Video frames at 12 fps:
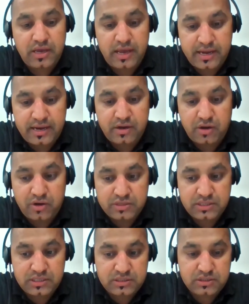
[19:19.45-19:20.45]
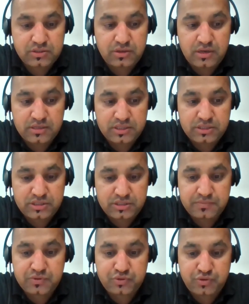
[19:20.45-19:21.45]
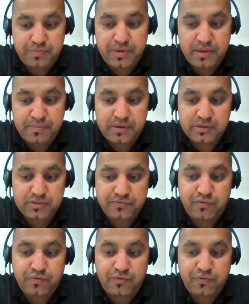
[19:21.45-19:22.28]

again, Aussizz team should be able to